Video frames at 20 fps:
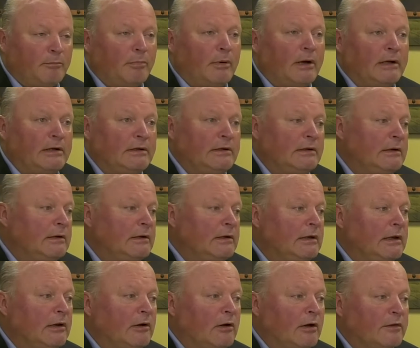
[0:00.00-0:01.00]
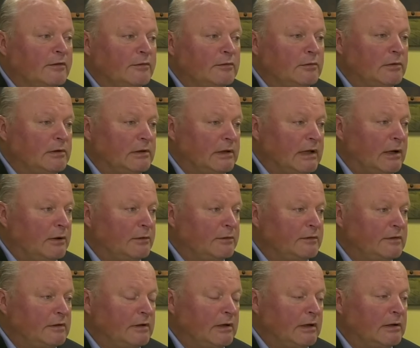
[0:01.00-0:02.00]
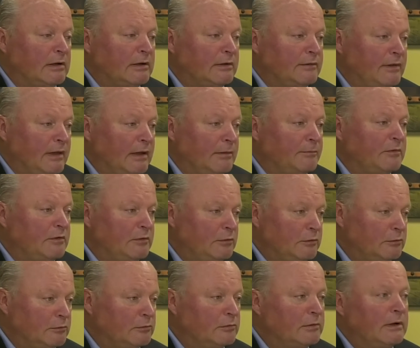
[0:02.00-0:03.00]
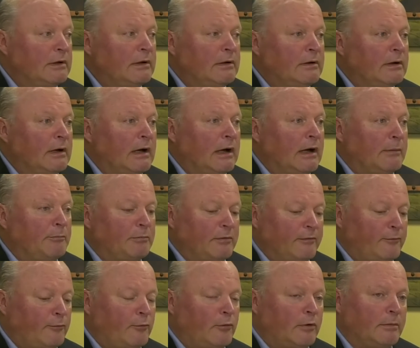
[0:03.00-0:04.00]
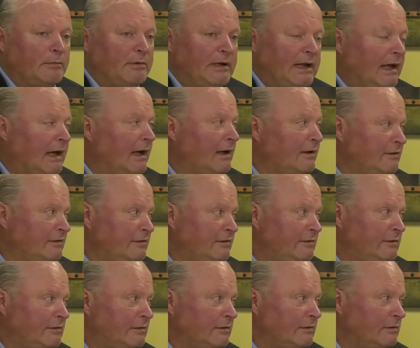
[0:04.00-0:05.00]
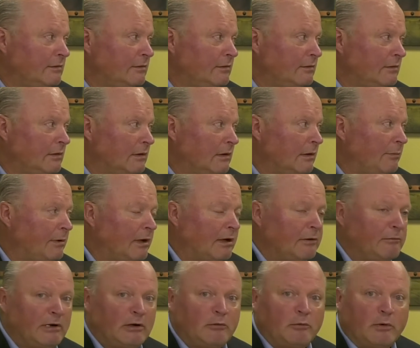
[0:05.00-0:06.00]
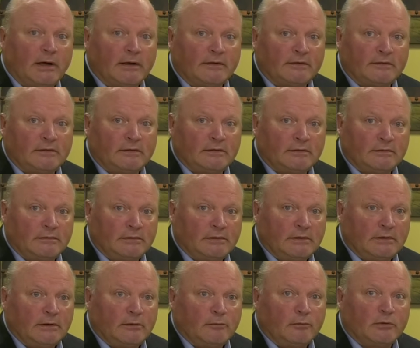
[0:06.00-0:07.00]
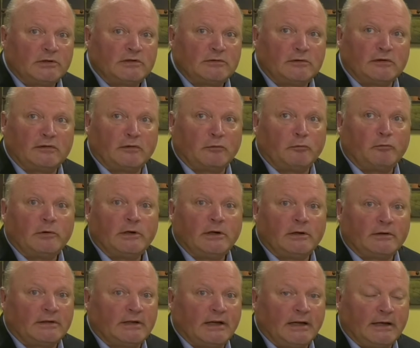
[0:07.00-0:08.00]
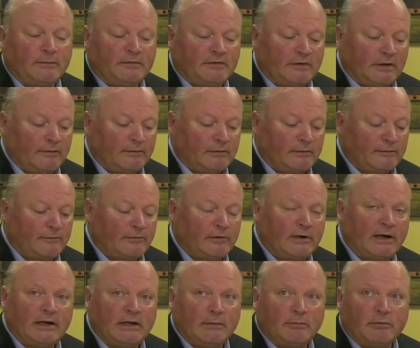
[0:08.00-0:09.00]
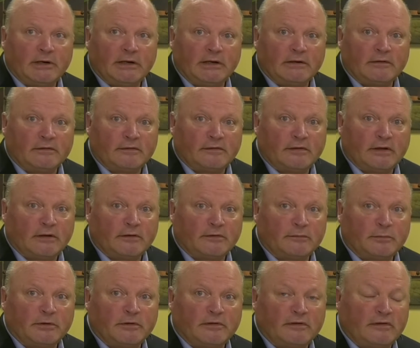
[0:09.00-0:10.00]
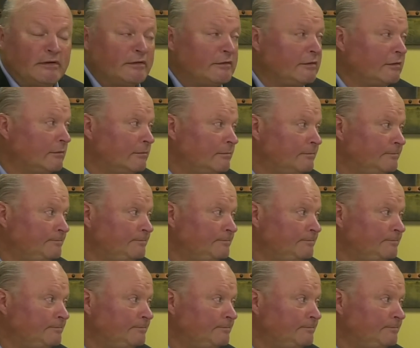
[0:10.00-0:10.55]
but it also allows them to perform tasks upon request, which is a real time saver for anybody in the sales business.